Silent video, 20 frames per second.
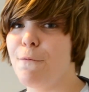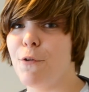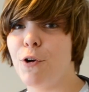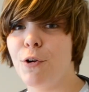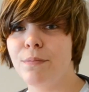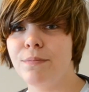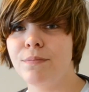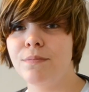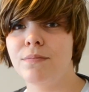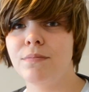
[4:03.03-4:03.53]
foot,
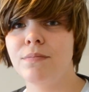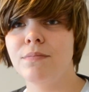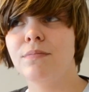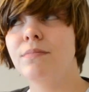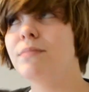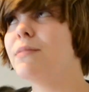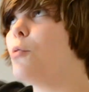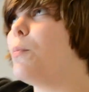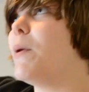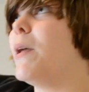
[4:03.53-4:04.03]

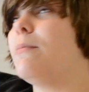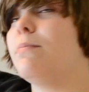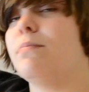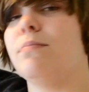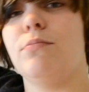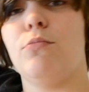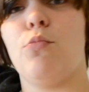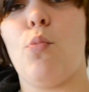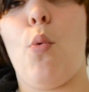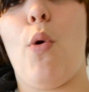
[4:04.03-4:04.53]
up here,
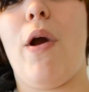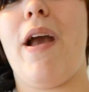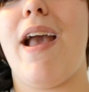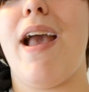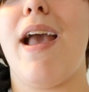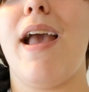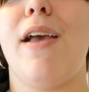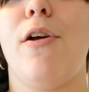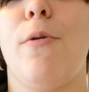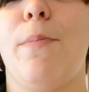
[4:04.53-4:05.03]

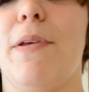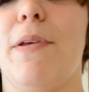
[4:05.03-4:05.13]
way up